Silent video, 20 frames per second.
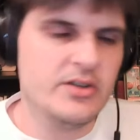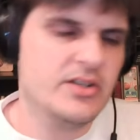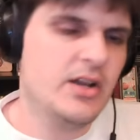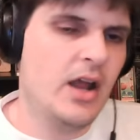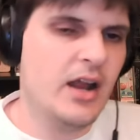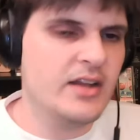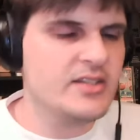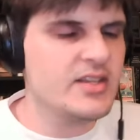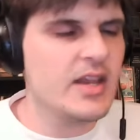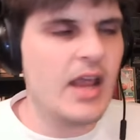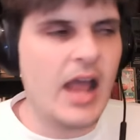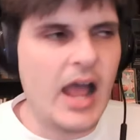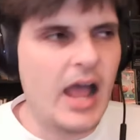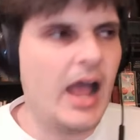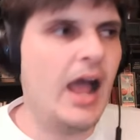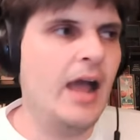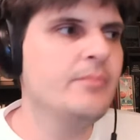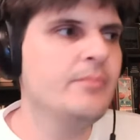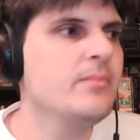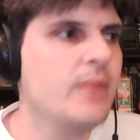And honestly, I-
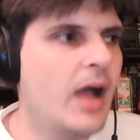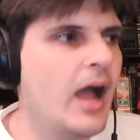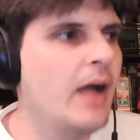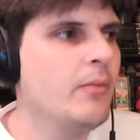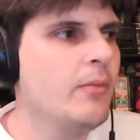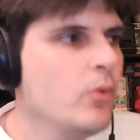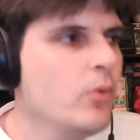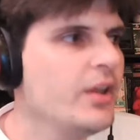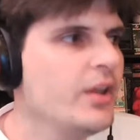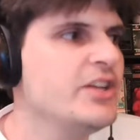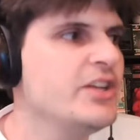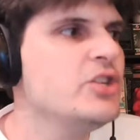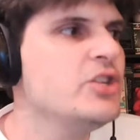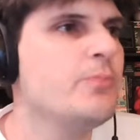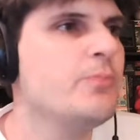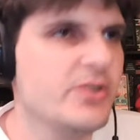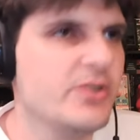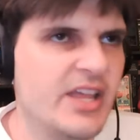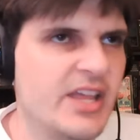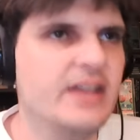I'm I'm willing to
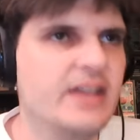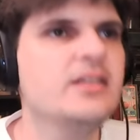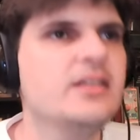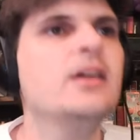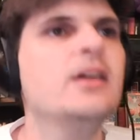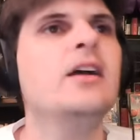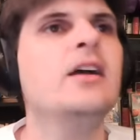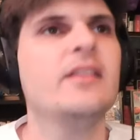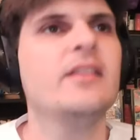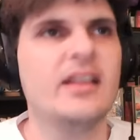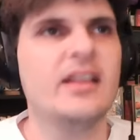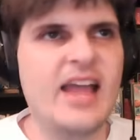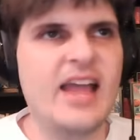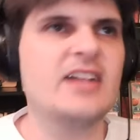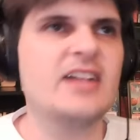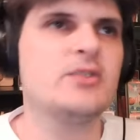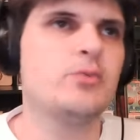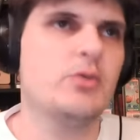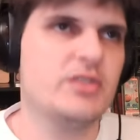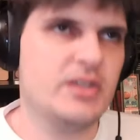predict that
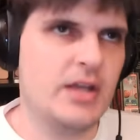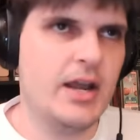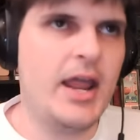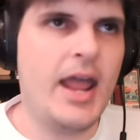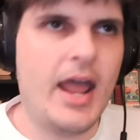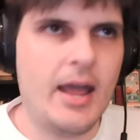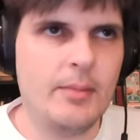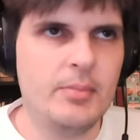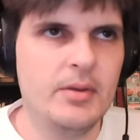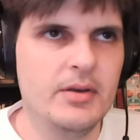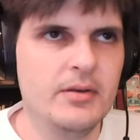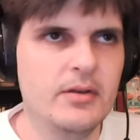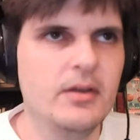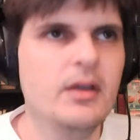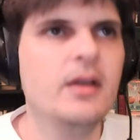that's what's going to happen.